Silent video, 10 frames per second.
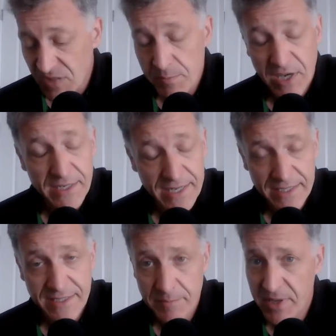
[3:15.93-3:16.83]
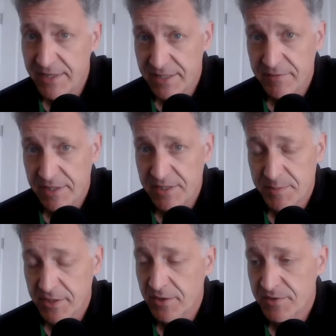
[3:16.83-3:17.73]
but it can pay dividends
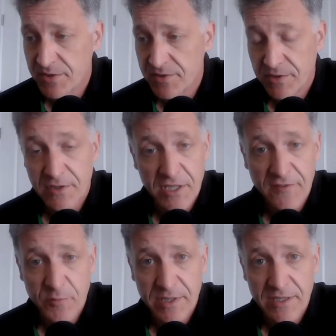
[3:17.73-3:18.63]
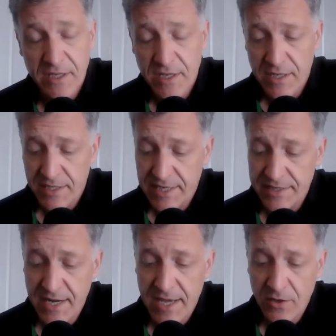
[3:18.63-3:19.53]
because this, the government
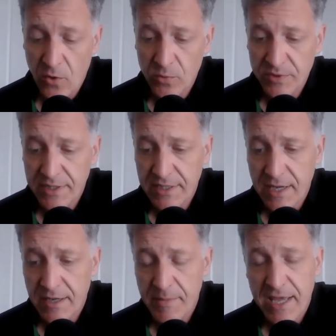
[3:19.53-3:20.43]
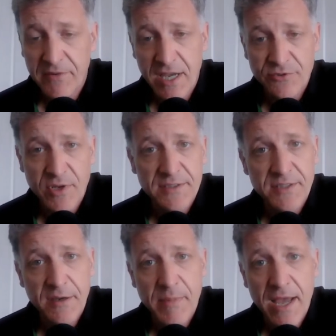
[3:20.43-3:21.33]
can not only um, have contracts
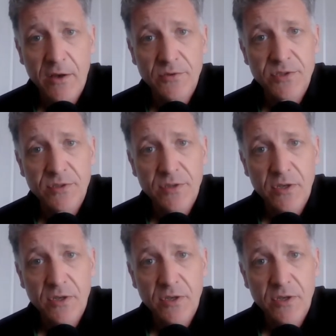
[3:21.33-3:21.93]
come out